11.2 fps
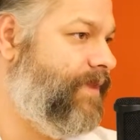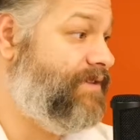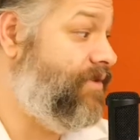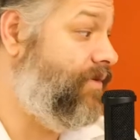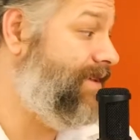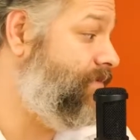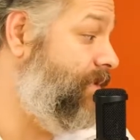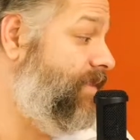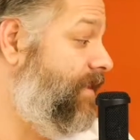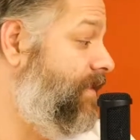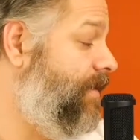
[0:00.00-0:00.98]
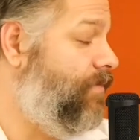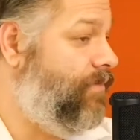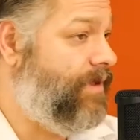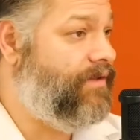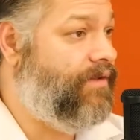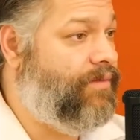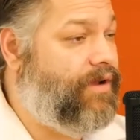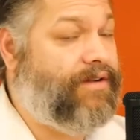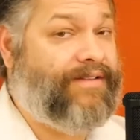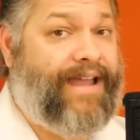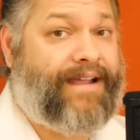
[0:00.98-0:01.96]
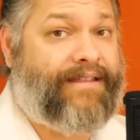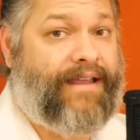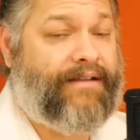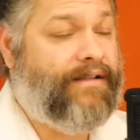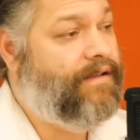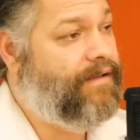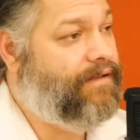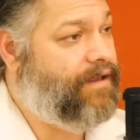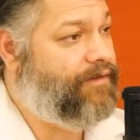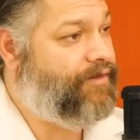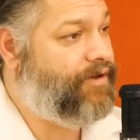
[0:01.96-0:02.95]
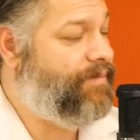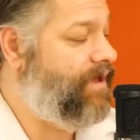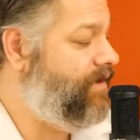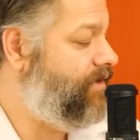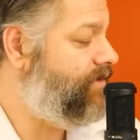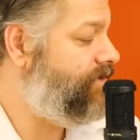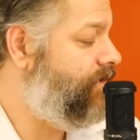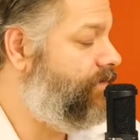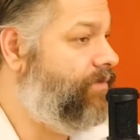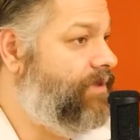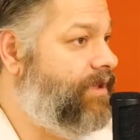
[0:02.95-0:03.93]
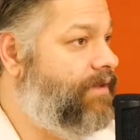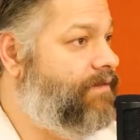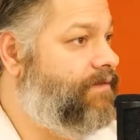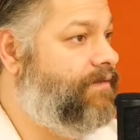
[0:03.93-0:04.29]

So that's one thing that we do in our tech that a lot of our competitors don't really